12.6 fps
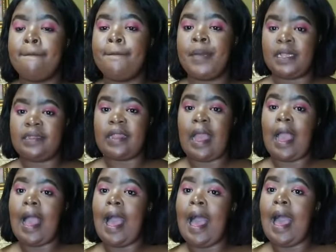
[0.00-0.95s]
but
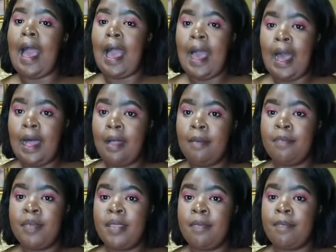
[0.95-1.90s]
I'll
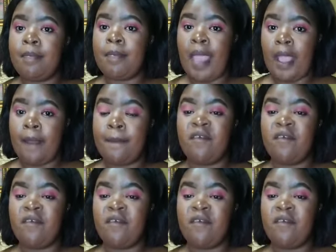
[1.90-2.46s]
be back